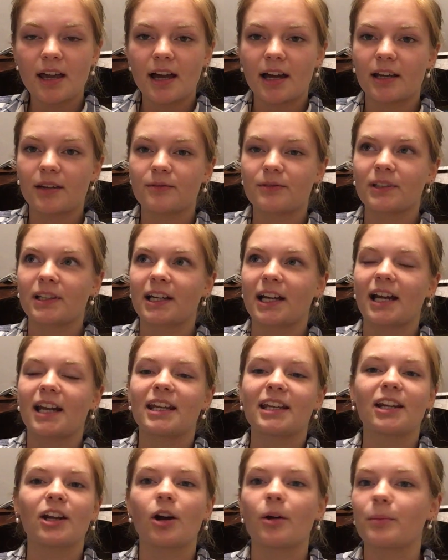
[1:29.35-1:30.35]
I didn't feel like I had
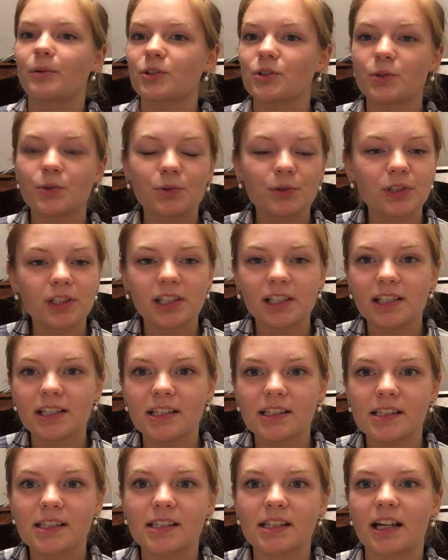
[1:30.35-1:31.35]
any
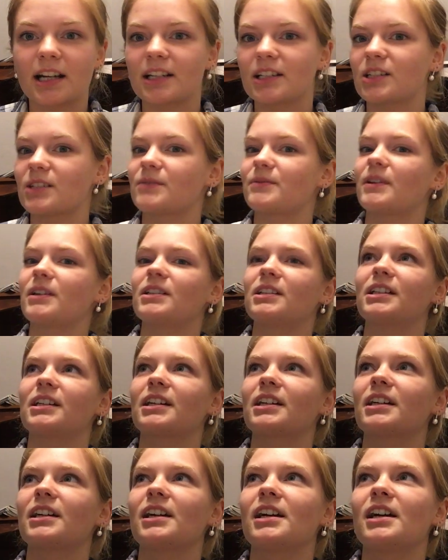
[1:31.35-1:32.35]
opportunities. I just felt
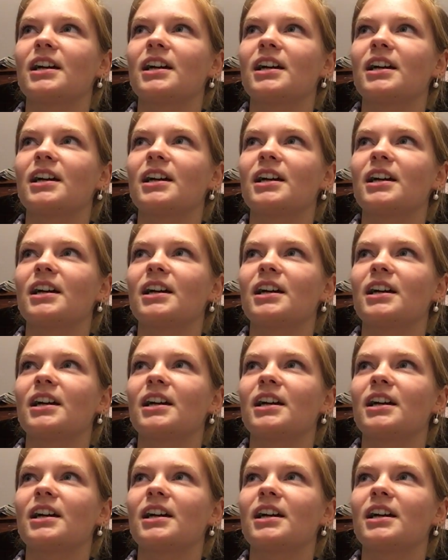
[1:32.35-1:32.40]
like